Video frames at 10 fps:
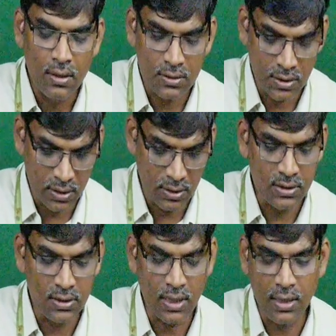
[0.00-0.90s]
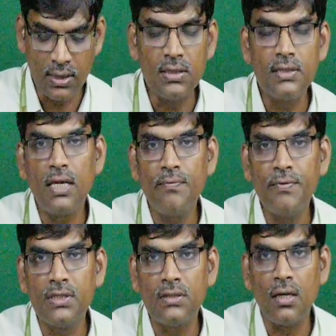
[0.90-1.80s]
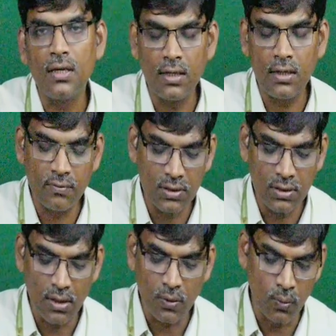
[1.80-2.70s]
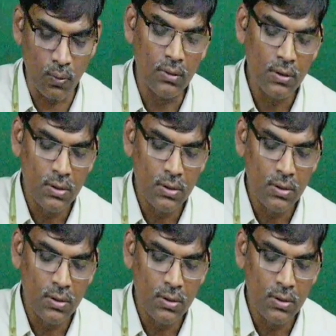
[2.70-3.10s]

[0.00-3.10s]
This generator itself, it is running with the load.